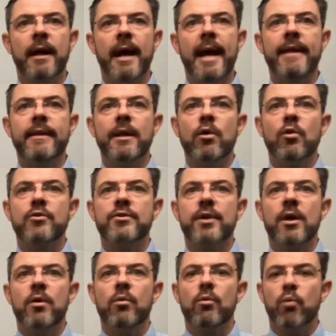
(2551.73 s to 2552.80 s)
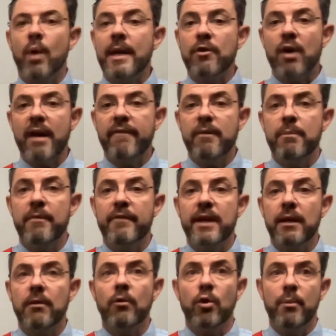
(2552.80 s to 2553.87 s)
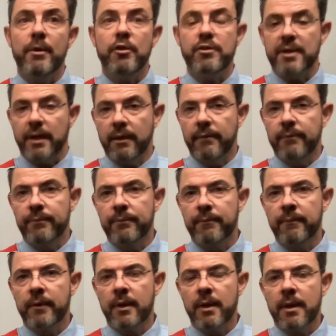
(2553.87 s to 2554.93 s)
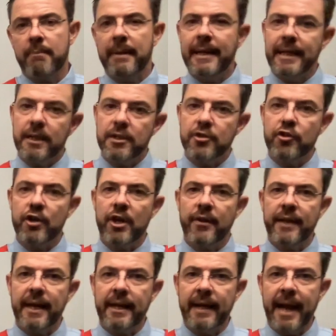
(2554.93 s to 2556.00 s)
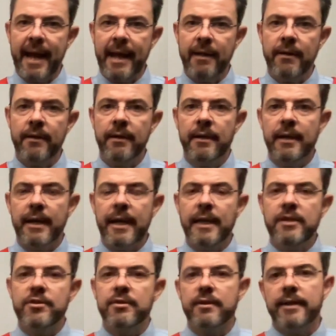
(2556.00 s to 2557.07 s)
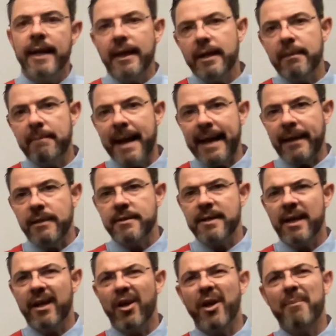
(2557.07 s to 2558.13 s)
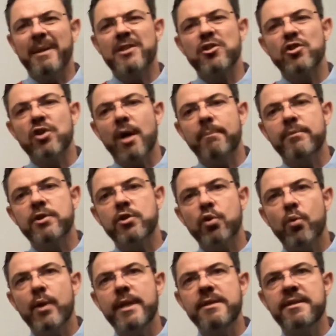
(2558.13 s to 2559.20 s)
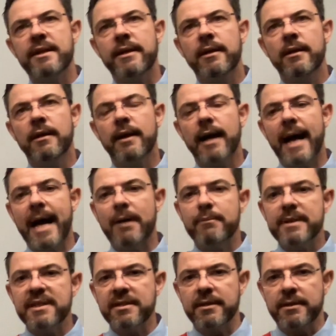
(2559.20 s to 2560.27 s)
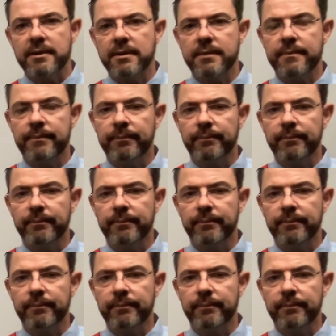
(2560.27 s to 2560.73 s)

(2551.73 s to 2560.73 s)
and then also one driver per vehicle commuting. But industry, on the other hand, is yelling back and saying, okay, but stop squeezing our business.